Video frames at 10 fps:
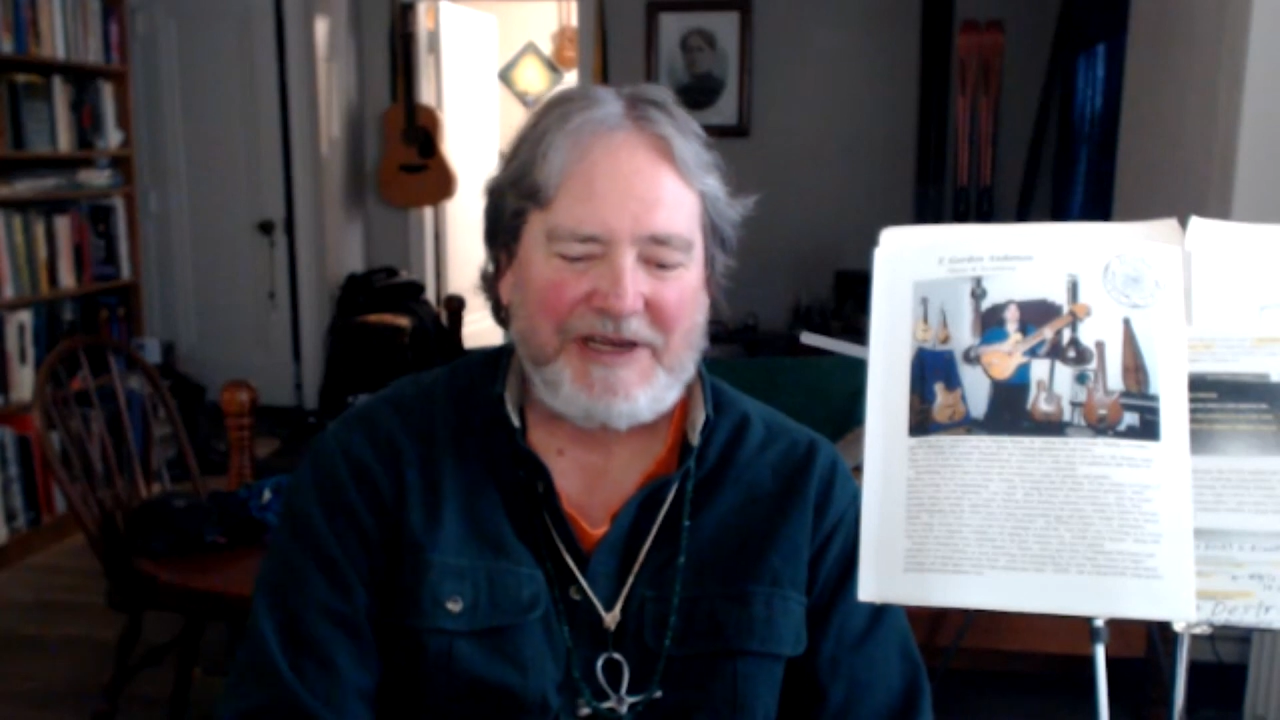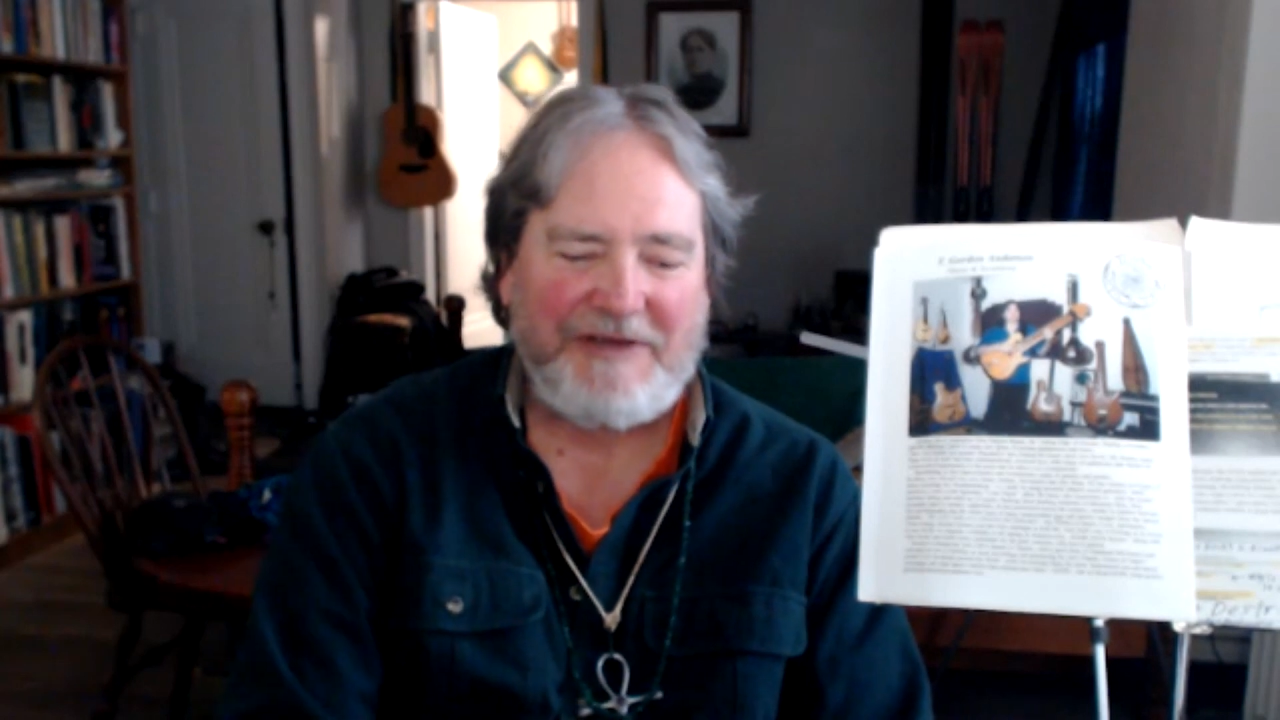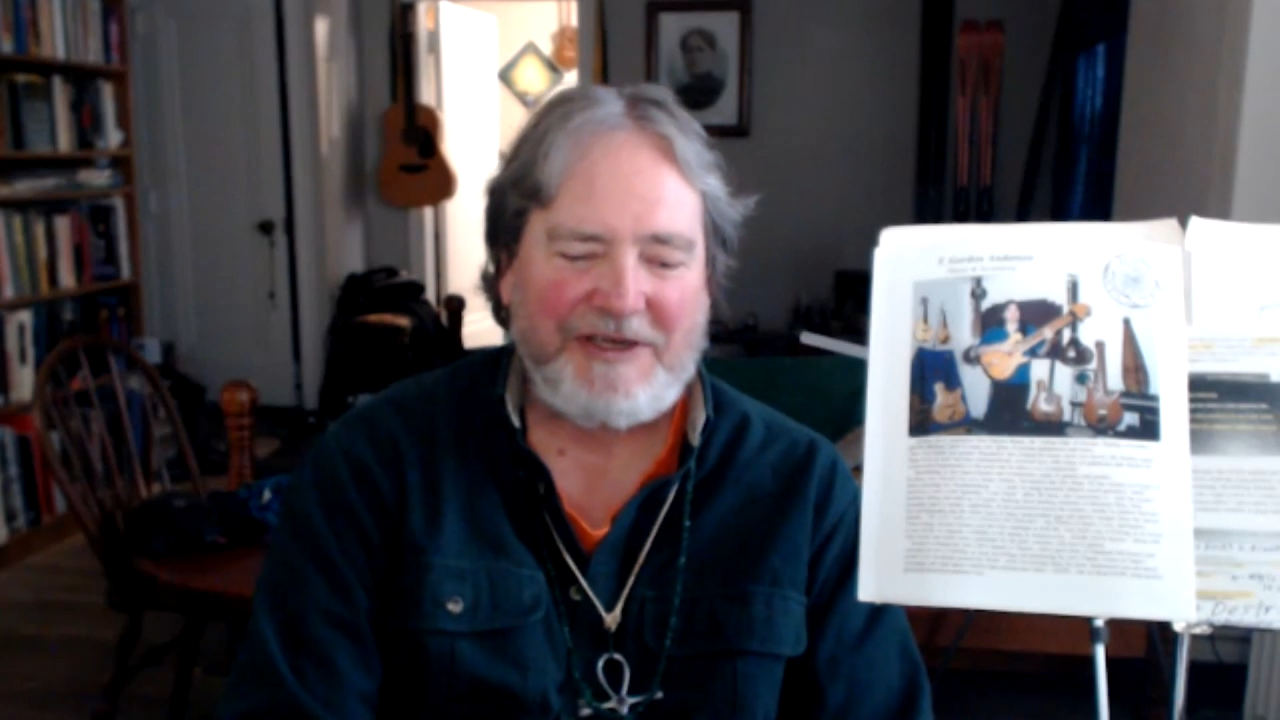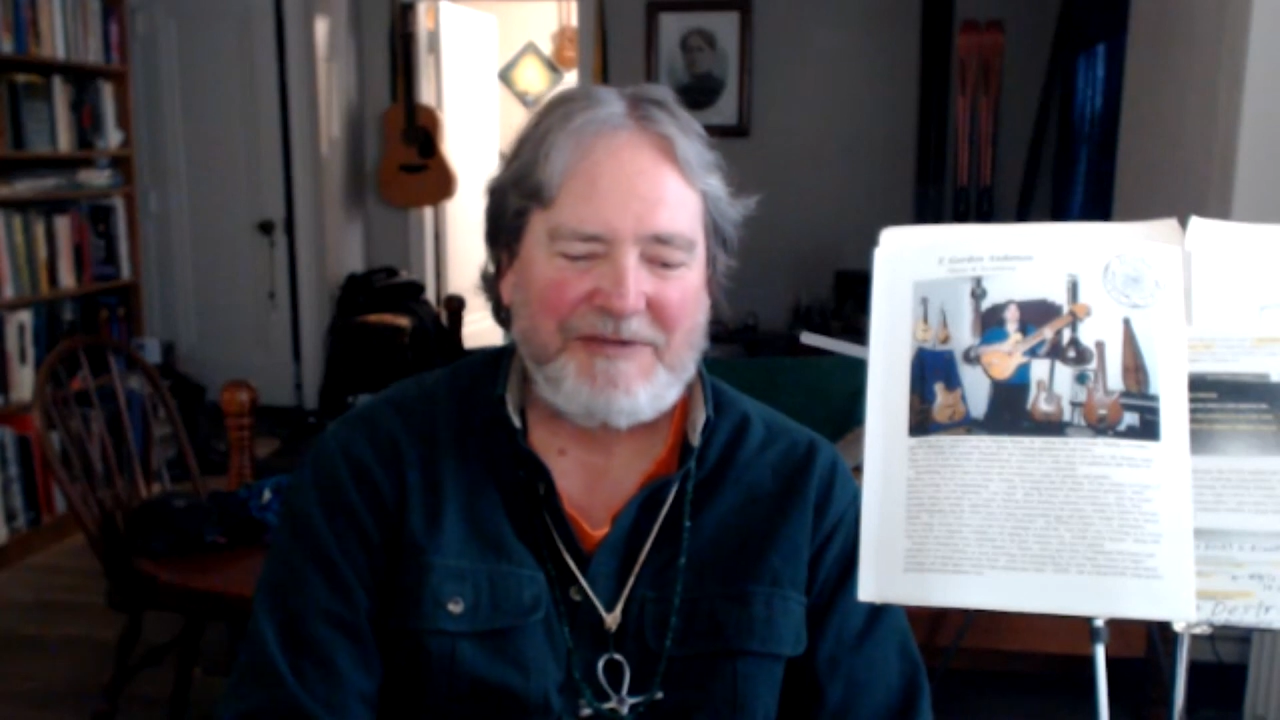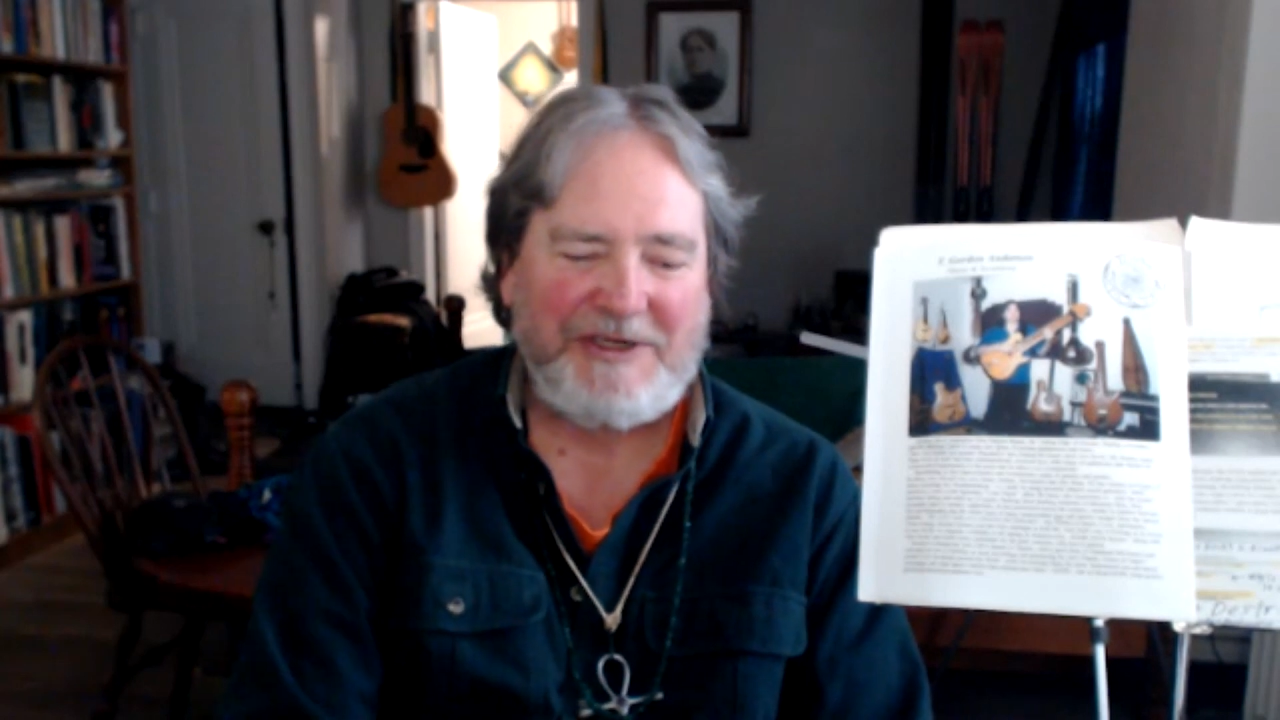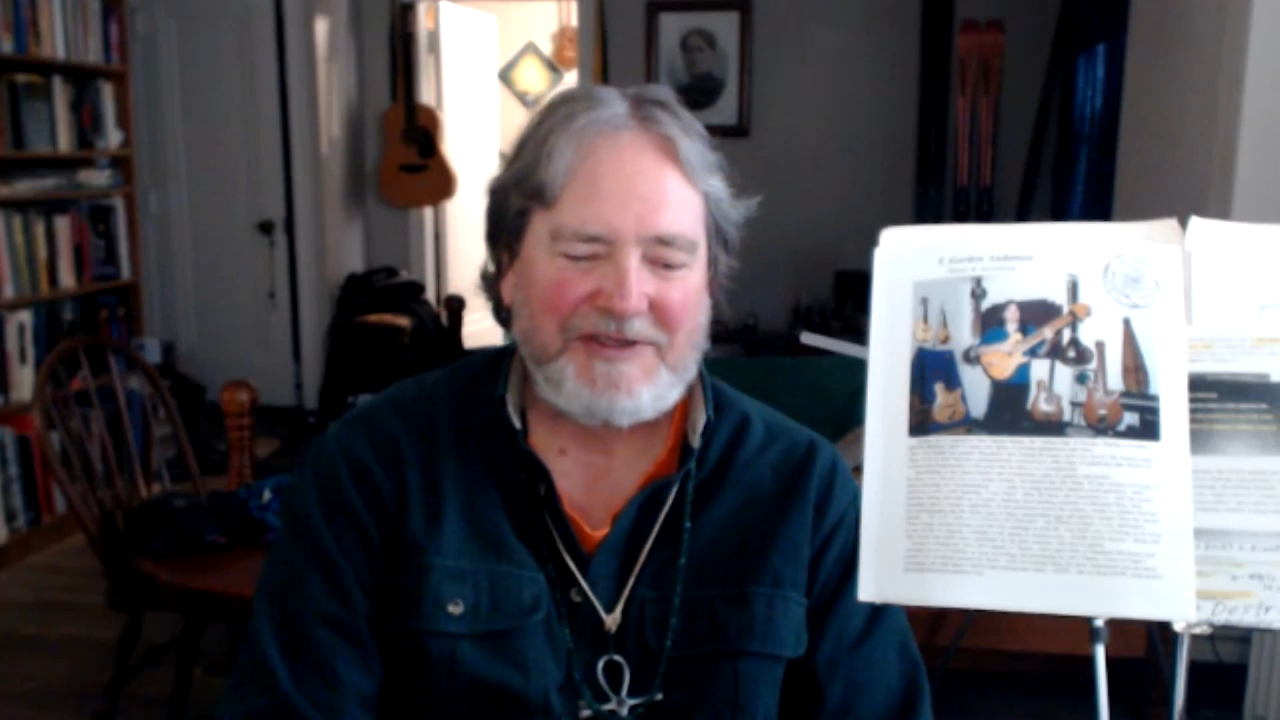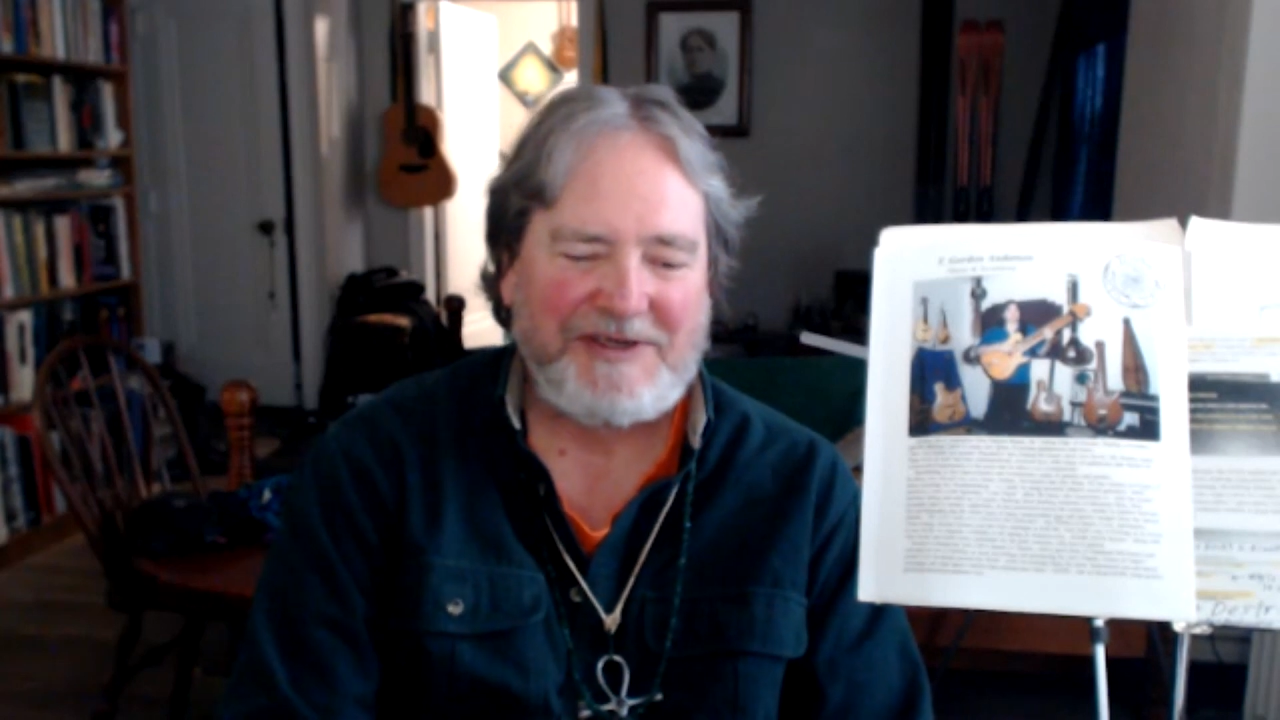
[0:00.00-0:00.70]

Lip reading: of enemies